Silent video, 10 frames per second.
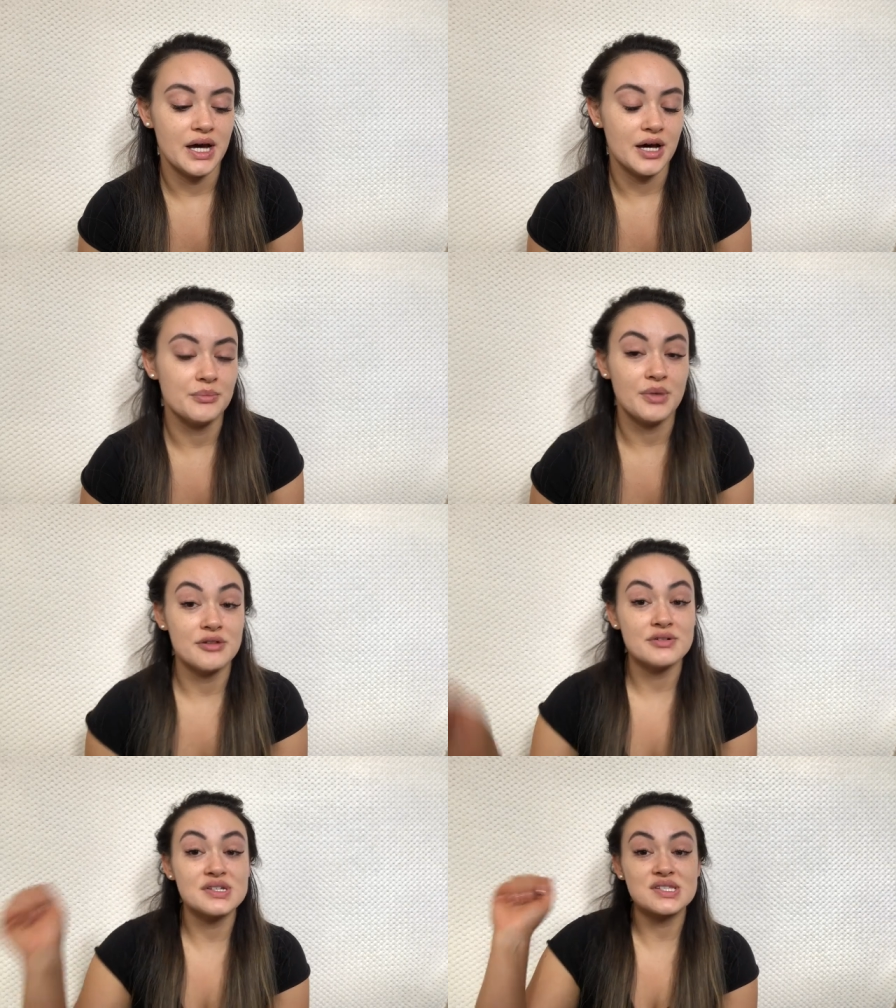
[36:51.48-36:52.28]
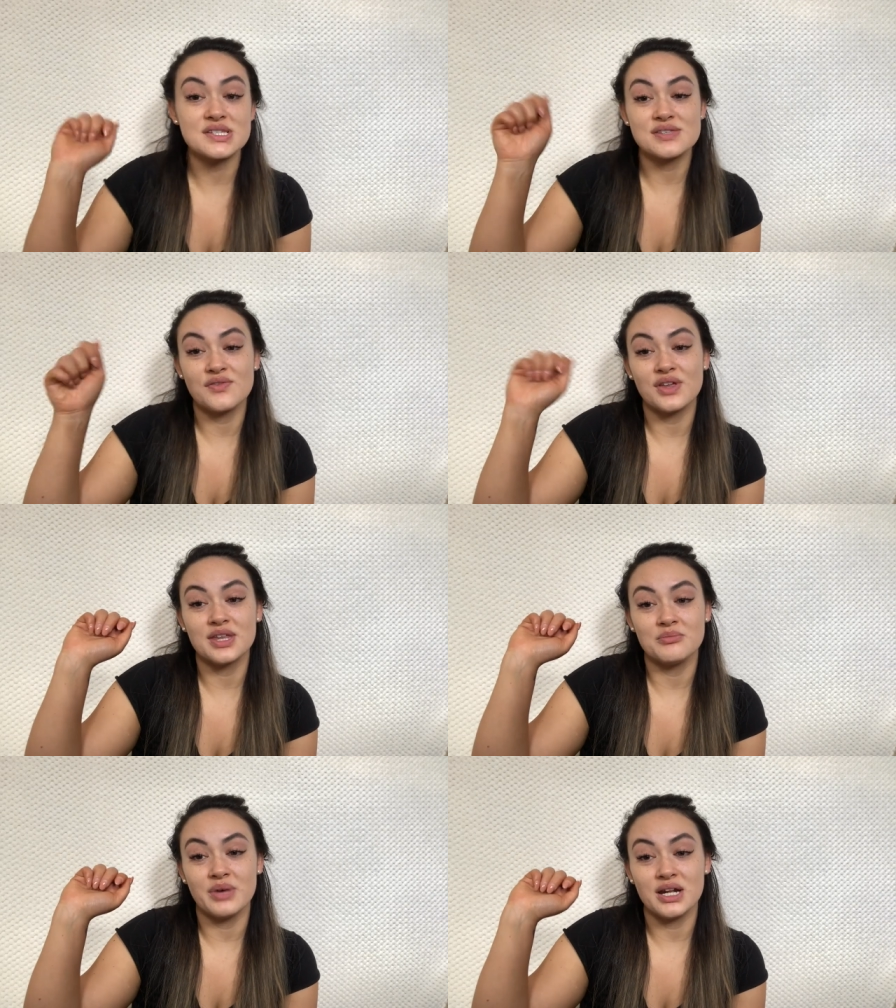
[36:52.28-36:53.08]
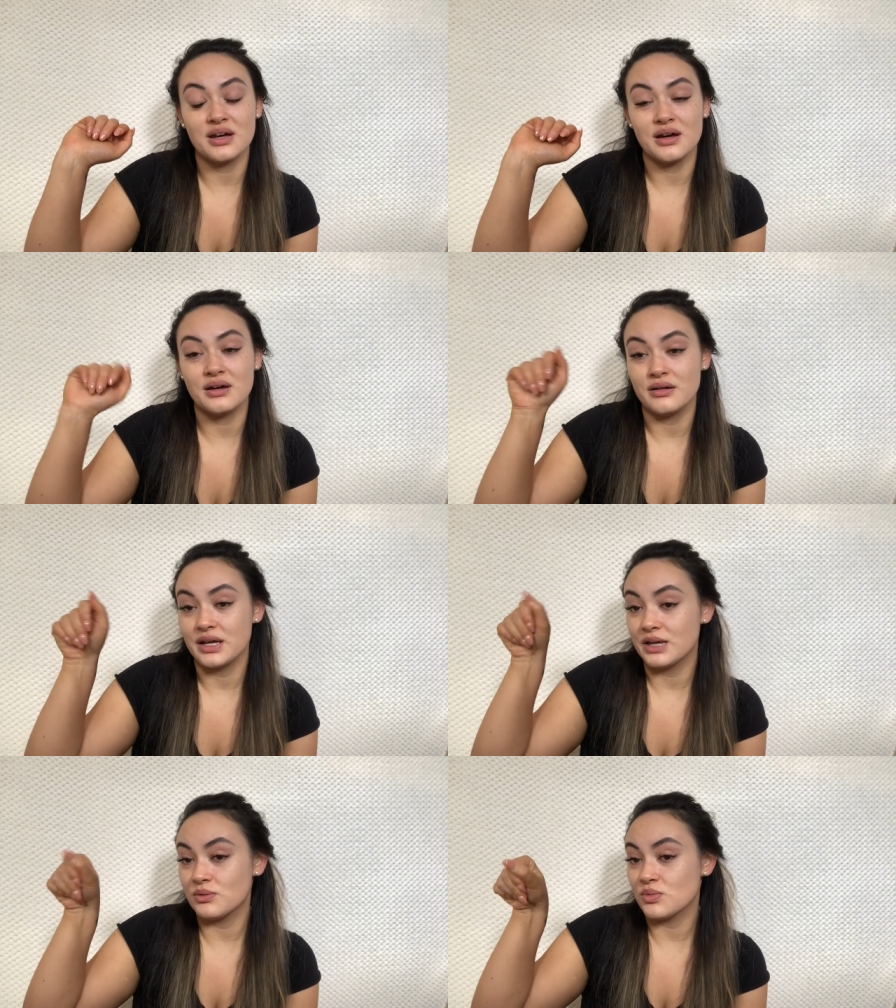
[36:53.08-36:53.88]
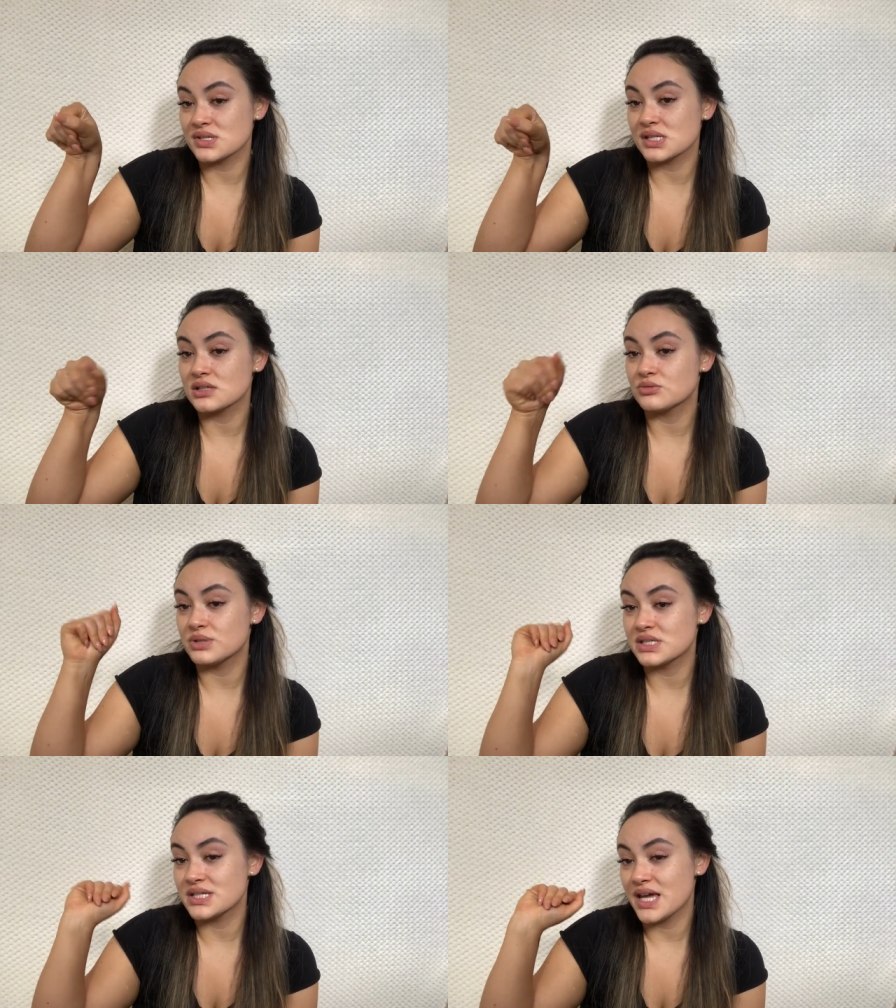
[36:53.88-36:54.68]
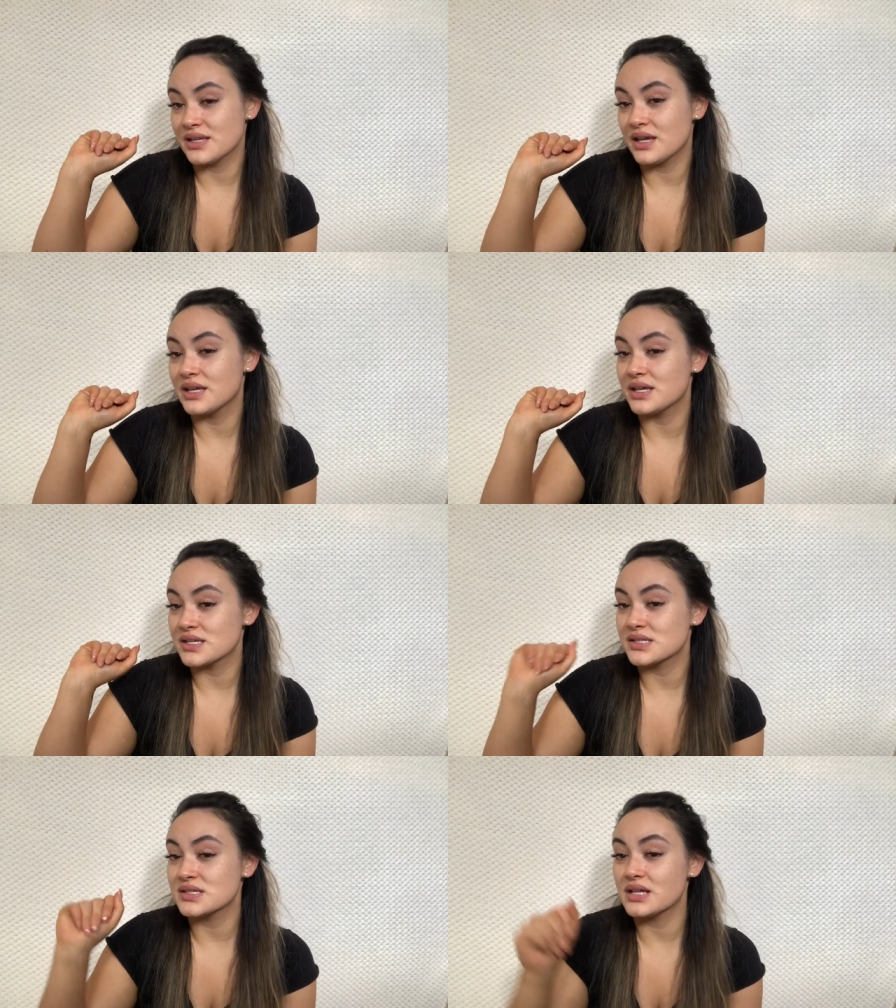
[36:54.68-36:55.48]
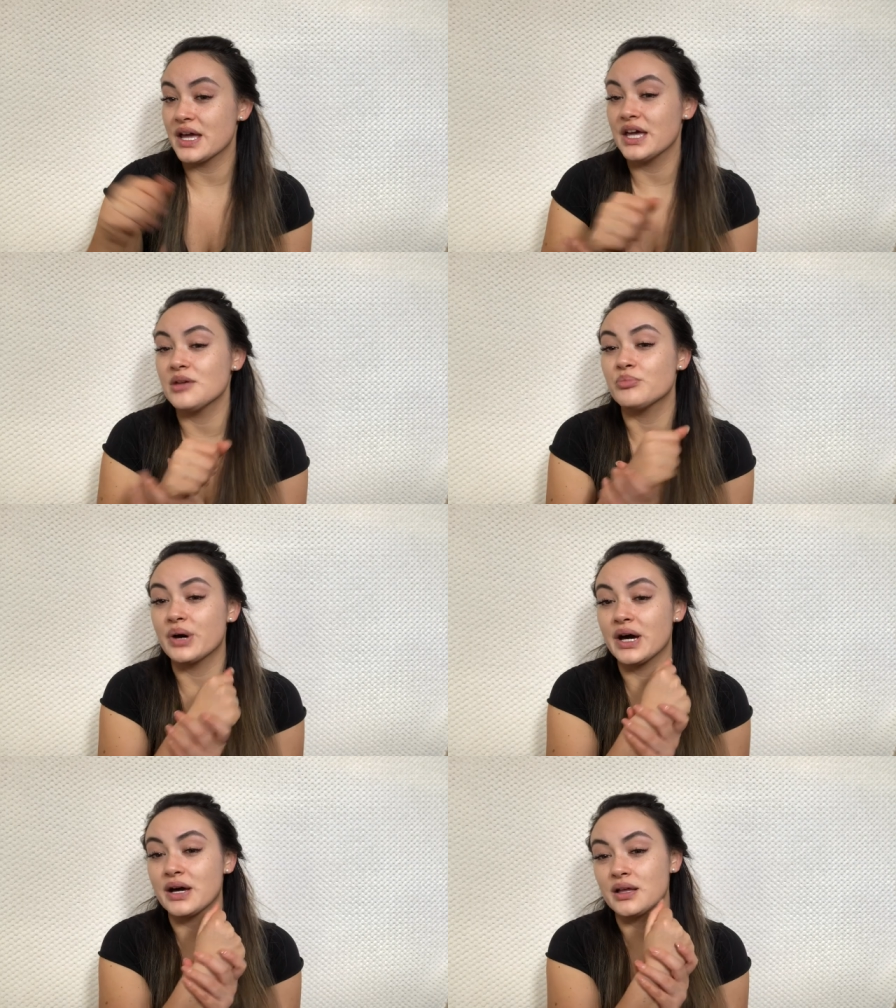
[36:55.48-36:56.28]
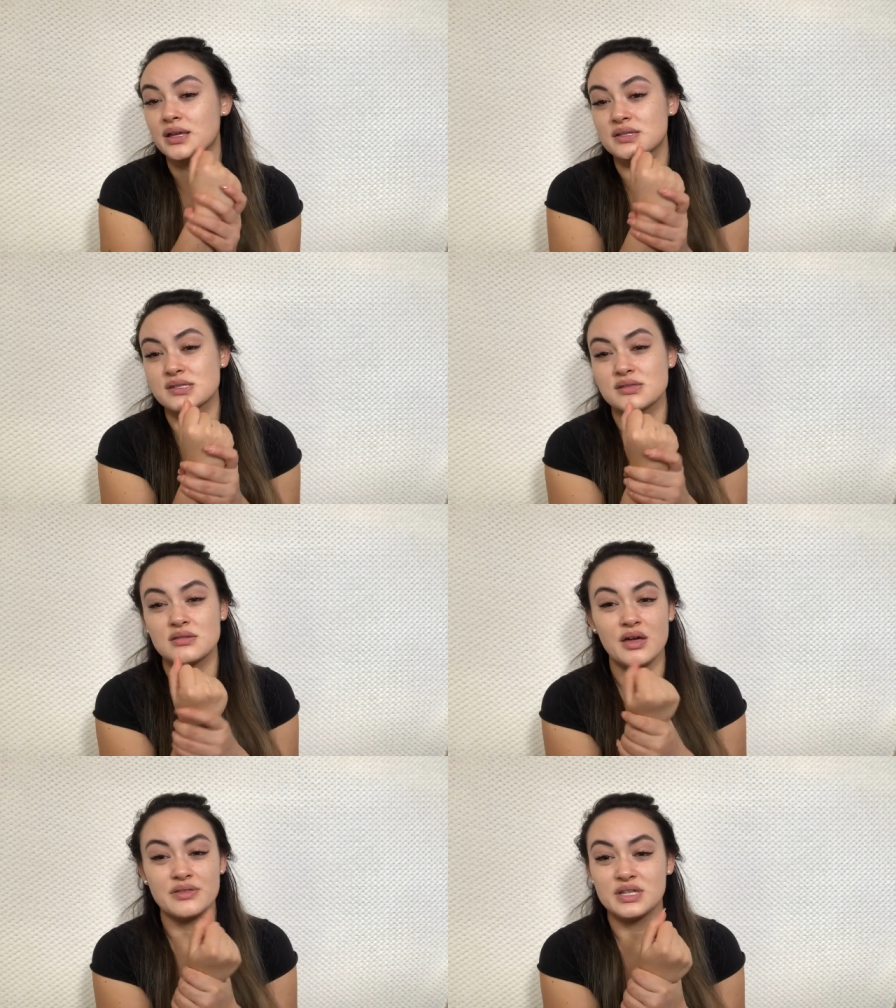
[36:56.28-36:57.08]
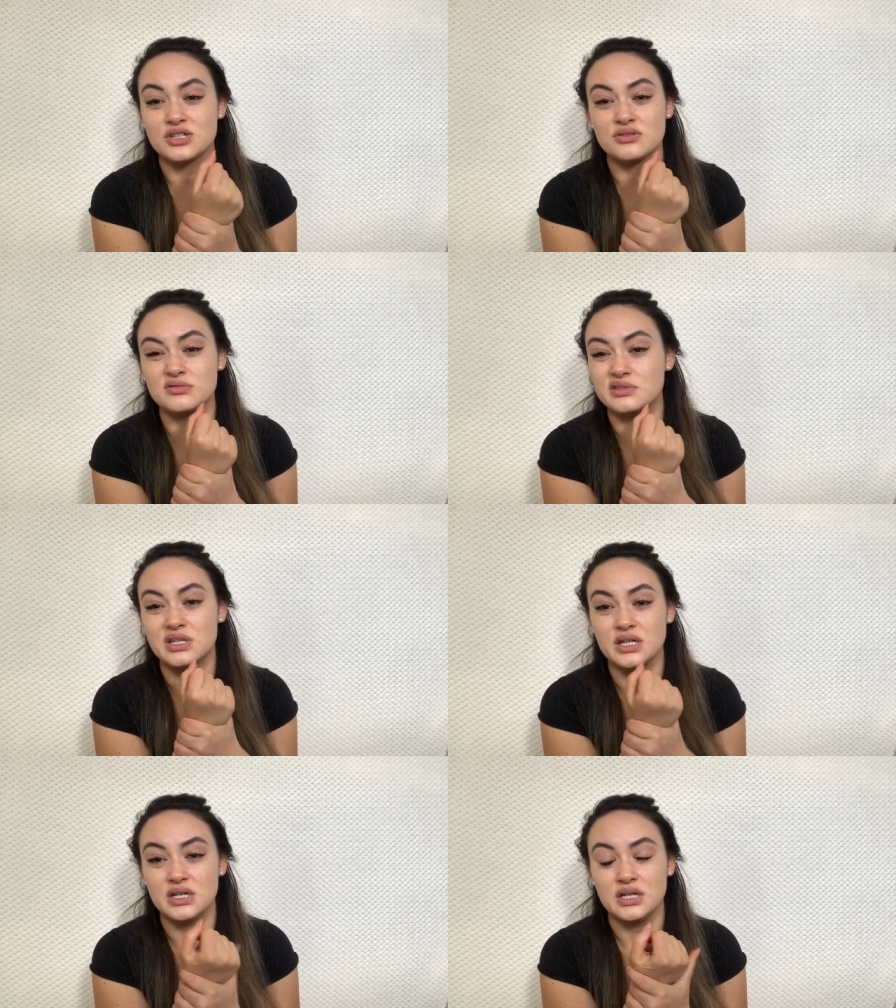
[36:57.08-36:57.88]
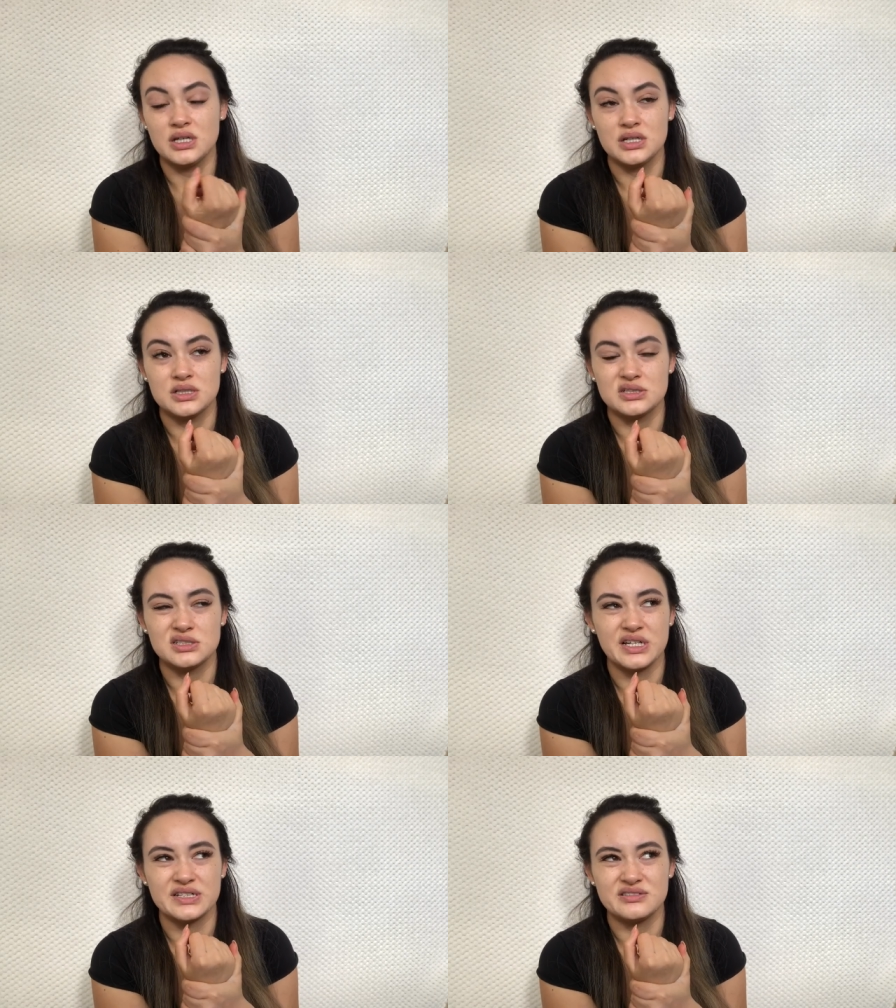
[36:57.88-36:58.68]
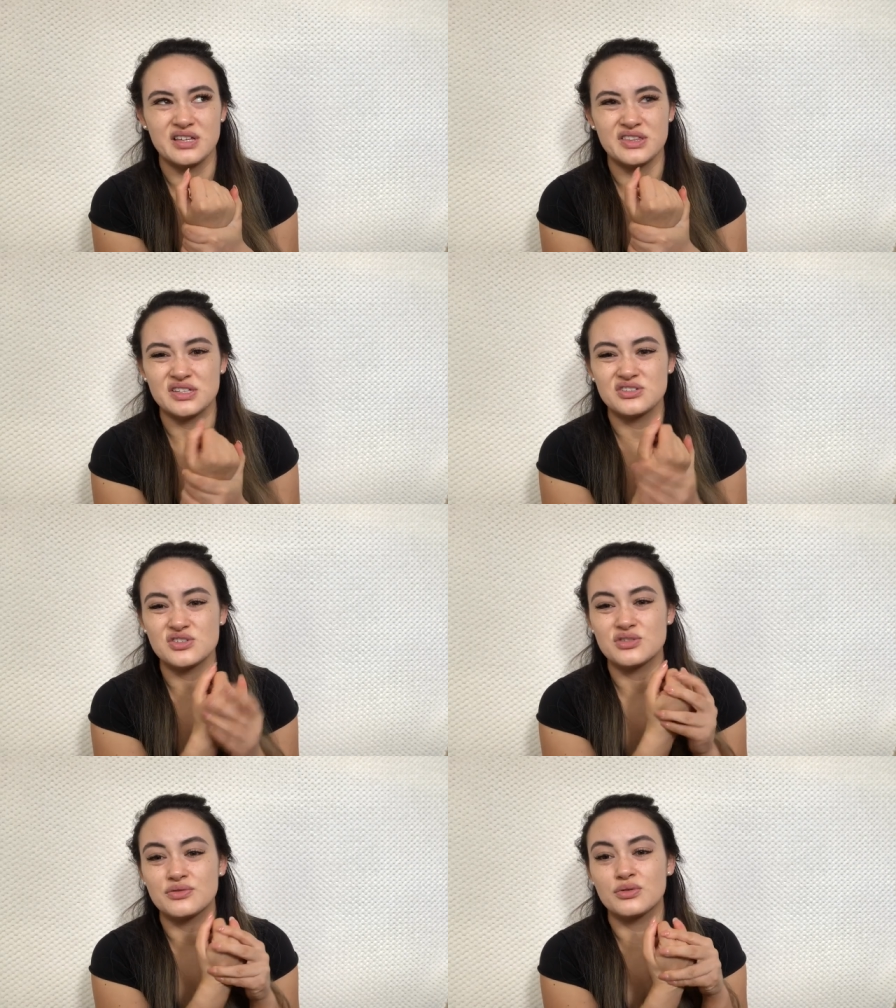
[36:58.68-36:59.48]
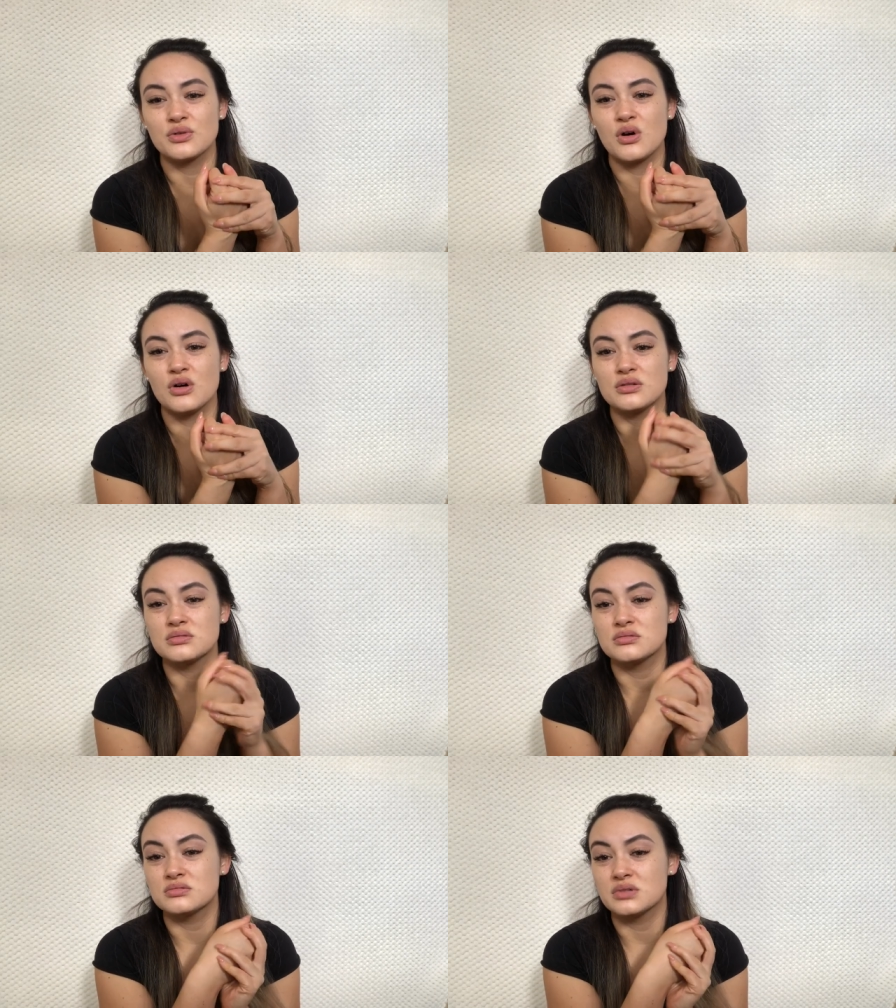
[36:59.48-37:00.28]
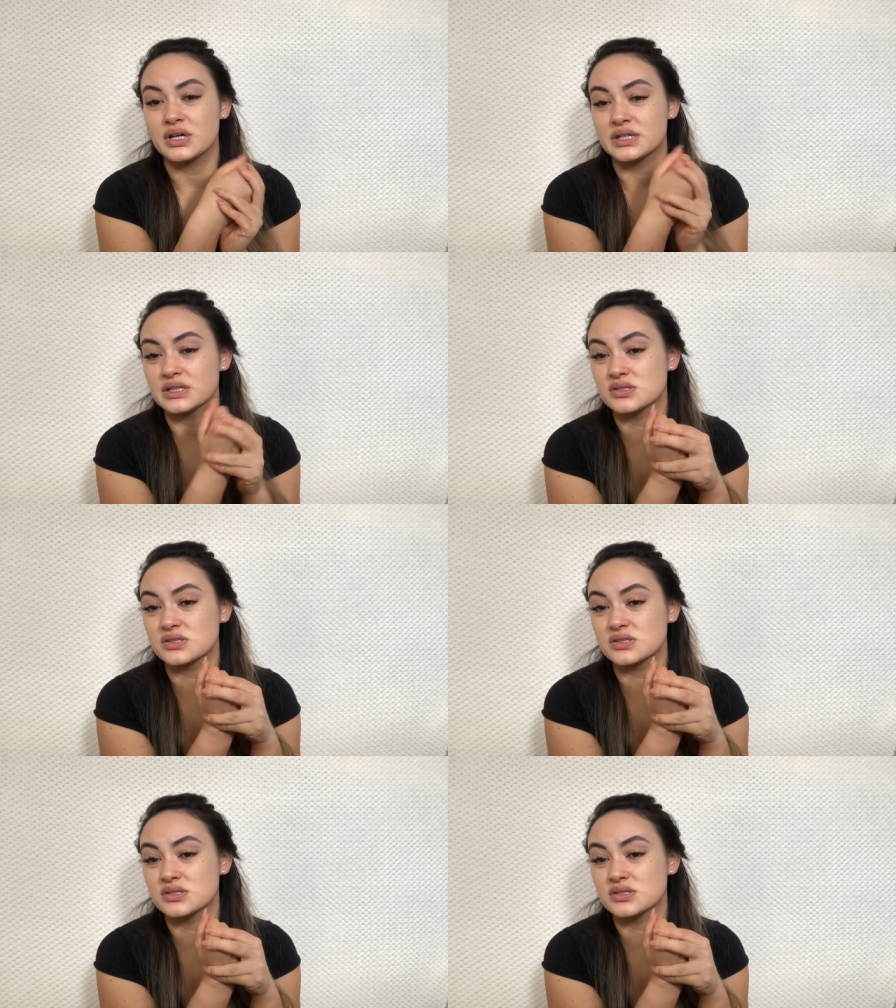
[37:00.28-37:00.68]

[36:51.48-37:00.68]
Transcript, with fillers: Um, my wrist is feeling better. It was a little bit tender yesterday, but it's nothing, like nothing too full on. Like